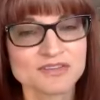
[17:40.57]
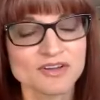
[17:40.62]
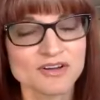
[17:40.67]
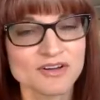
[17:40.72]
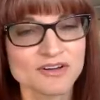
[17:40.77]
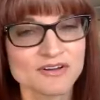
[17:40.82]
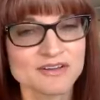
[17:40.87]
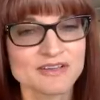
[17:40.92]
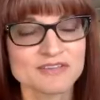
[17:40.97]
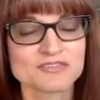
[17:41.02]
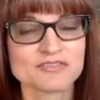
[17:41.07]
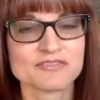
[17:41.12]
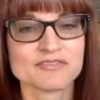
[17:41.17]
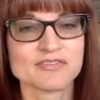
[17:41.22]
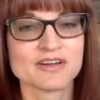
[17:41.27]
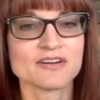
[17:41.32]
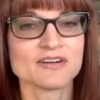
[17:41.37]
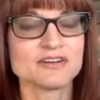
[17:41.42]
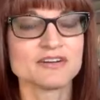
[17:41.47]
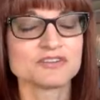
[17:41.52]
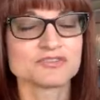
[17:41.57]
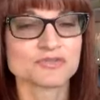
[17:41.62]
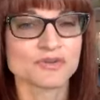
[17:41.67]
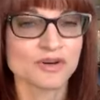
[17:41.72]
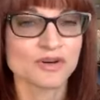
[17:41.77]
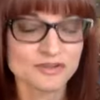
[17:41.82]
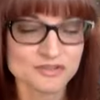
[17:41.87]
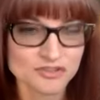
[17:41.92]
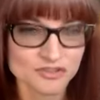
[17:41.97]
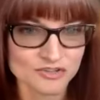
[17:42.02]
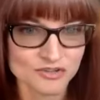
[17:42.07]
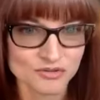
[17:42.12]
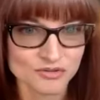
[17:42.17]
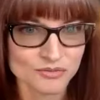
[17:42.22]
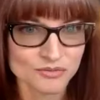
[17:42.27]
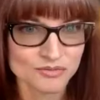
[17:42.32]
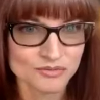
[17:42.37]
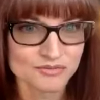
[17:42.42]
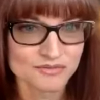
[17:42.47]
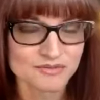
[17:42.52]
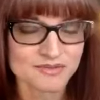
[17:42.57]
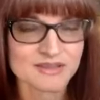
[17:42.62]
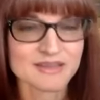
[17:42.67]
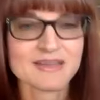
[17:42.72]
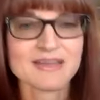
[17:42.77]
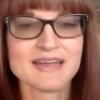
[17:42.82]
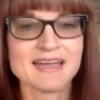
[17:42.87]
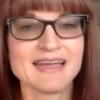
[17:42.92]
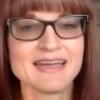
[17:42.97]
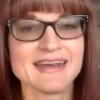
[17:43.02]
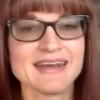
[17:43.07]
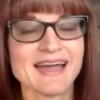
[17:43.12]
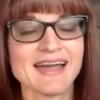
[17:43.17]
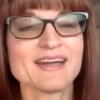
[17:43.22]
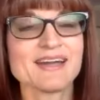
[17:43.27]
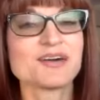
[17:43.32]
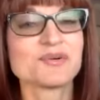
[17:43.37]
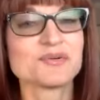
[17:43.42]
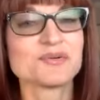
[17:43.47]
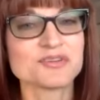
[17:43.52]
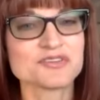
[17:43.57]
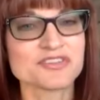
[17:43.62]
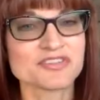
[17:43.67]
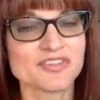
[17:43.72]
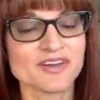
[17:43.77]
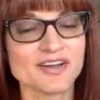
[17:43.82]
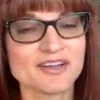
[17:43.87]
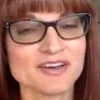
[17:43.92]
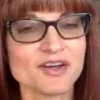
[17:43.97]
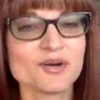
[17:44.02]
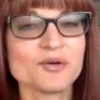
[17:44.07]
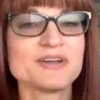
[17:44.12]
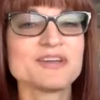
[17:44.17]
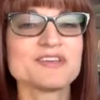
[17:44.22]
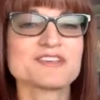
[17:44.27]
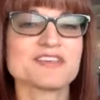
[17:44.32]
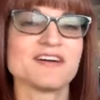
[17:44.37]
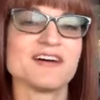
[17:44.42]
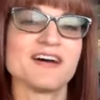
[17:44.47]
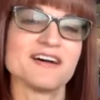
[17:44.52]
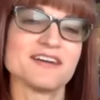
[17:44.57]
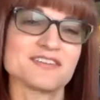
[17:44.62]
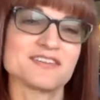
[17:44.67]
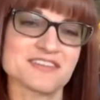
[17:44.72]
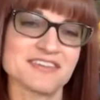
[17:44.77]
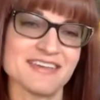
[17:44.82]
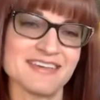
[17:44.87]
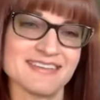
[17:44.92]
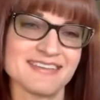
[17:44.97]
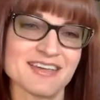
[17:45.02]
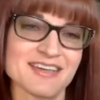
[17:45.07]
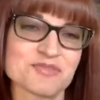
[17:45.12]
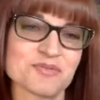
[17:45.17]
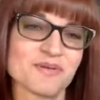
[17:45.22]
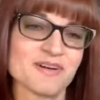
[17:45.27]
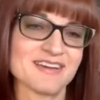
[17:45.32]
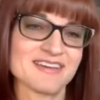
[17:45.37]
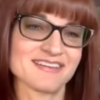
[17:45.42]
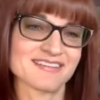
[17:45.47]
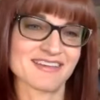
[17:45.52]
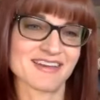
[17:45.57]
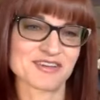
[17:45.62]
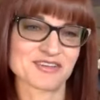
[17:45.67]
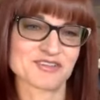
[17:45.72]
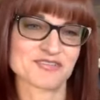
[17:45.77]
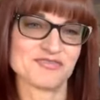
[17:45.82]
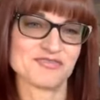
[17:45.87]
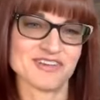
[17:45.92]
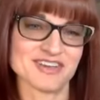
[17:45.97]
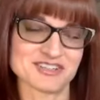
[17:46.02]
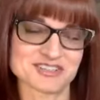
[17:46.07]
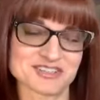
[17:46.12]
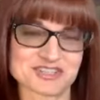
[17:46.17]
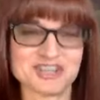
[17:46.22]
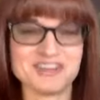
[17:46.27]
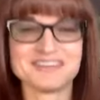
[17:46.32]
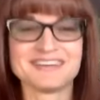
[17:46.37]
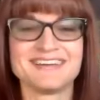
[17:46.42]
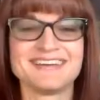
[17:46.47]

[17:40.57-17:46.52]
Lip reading: dog is very drawn to. And I always thought, oh, he's a husky. That's why he likes fish.